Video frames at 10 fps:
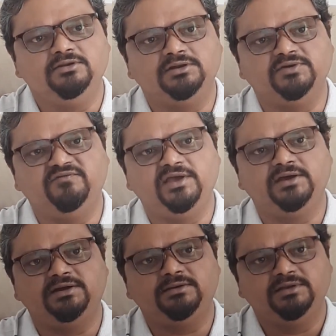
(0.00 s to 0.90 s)
not
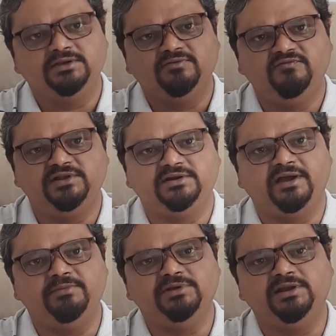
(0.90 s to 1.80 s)
aware
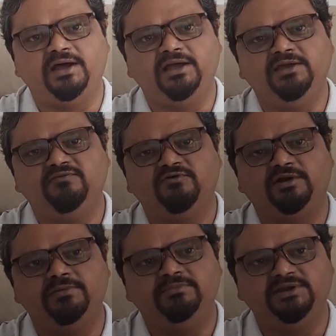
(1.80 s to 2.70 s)
whether I'm alive
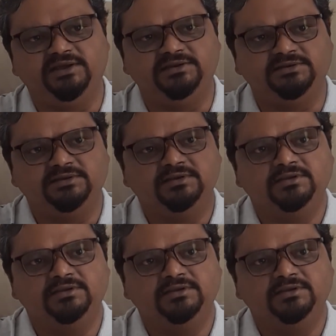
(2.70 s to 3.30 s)
or I'm dead.